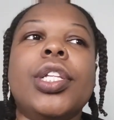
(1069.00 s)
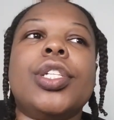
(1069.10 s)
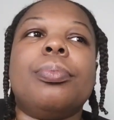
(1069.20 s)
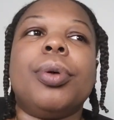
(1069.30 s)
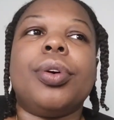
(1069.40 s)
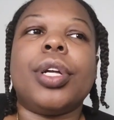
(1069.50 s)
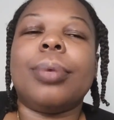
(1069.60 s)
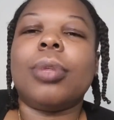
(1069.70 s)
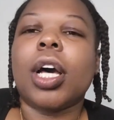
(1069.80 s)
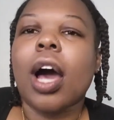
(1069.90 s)
to build
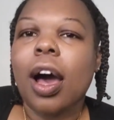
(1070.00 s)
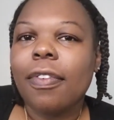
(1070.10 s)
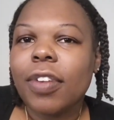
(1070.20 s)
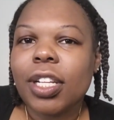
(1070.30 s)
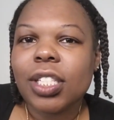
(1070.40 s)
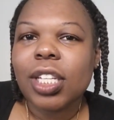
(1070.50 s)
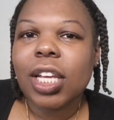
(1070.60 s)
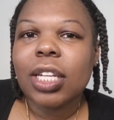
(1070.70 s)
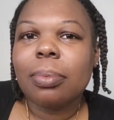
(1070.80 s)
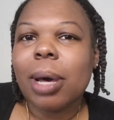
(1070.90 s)
up the confidence
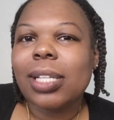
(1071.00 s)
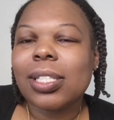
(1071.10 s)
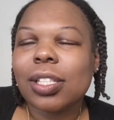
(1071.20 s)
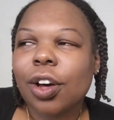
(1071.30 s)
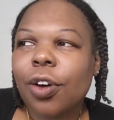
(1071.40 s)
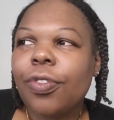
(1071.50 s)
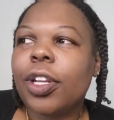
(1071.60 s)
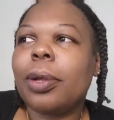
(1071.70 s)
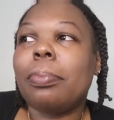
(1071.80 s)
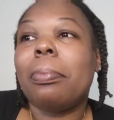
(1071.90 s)
again in myself and
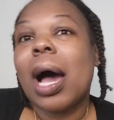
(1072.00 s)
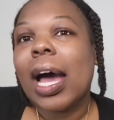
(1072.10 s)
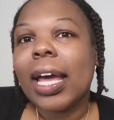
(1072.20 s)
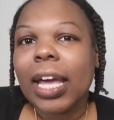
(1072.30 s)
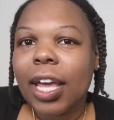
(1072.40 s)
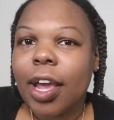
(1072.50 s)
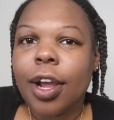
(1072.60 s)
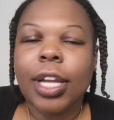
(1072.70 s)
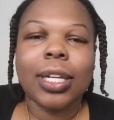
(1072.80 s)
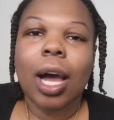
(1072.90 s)
in my hair,
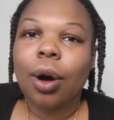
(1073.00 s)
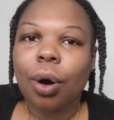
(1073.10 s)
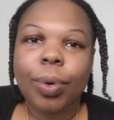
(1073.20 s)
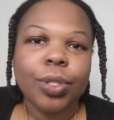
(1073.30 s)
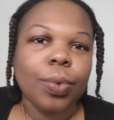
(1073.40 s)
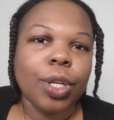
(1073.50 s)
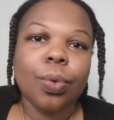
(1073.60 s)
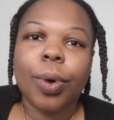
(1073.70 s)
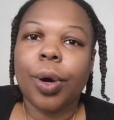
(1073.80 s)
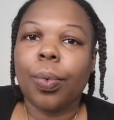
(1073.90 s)
and not always wanting to
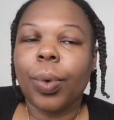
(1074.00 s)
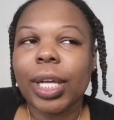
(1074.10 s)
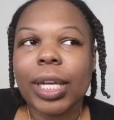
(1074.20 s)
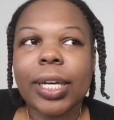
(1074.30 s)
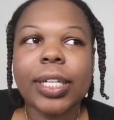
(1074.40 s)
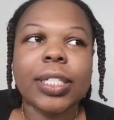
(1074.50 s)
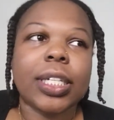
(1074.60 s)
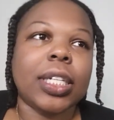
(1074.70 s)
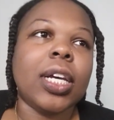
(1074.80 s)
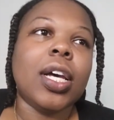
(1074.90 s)
wear wigs and